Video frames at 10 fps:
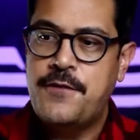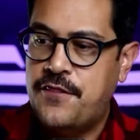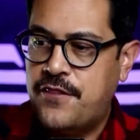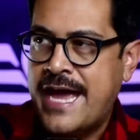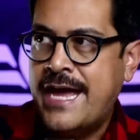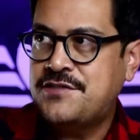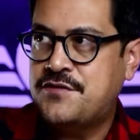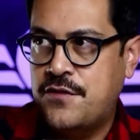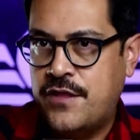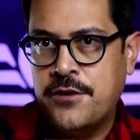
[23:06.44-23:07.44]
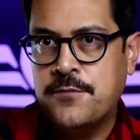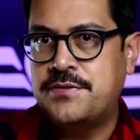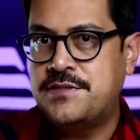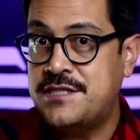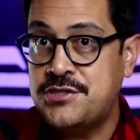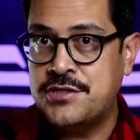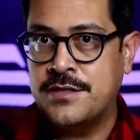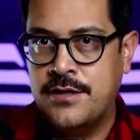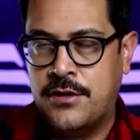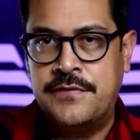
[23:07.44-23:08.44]
That's their
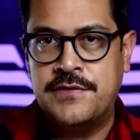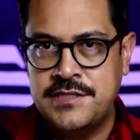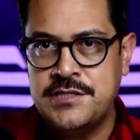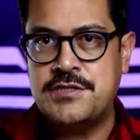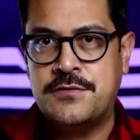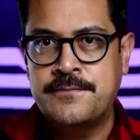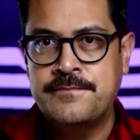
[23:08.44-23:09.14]
position on this issue.